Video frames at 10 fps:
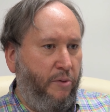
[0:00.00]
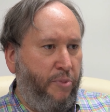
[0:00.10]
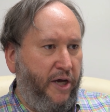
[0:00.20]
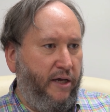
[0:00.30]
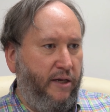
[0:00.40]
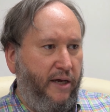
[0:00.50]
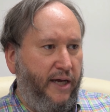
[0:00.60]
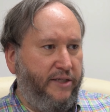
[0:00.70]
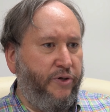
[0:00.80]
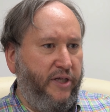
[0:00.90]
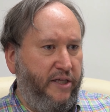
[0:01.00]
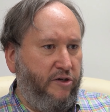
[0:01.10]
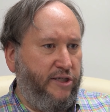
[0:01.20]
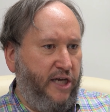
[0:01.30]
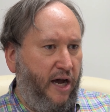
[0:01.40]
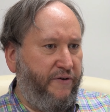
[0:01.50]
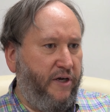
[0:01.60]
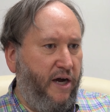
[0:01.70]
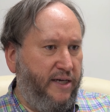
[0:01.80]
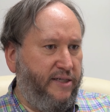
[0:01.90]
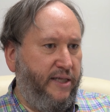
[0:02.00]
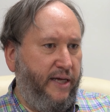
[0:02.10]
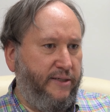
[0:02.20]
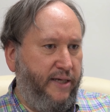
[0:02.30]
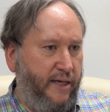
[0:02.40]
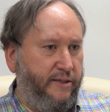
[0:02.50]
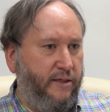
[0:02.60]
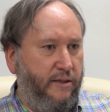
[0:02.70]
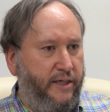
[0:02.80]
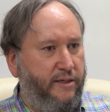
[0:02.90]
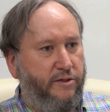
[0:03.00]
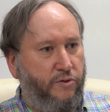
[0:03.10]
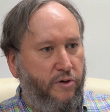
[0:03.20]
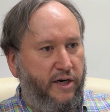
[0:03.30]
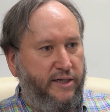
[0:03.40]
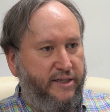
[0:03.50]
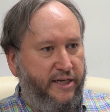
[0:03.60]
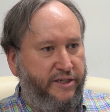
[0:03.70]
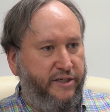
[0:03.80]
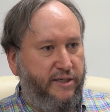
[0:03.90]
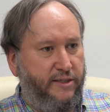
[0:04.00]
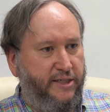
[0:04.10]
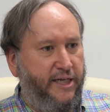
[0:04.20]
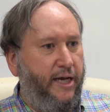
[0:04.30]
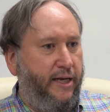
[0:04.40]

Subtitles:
but it's really those soft costs that tend to lead to organizations